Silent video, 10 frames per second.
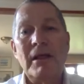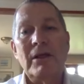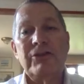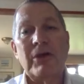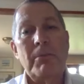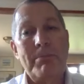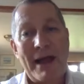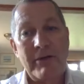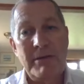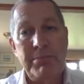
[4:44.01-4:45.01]
So
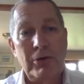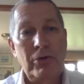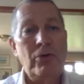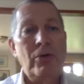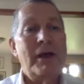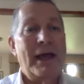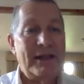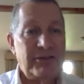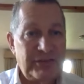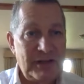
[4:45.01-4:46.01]
Barry Blue
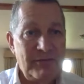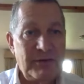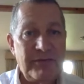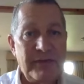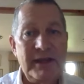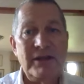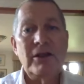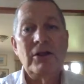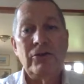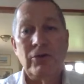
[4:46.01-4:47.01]
and Steve Levine,
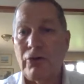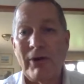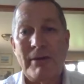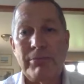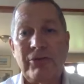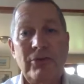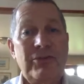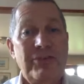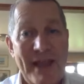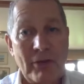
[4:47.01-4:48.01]
two great
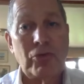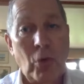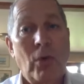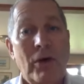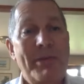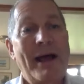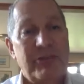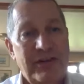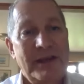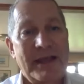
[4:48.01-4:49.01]
producers, now talk about
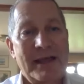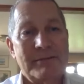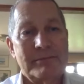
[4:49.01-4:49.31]
TCAT.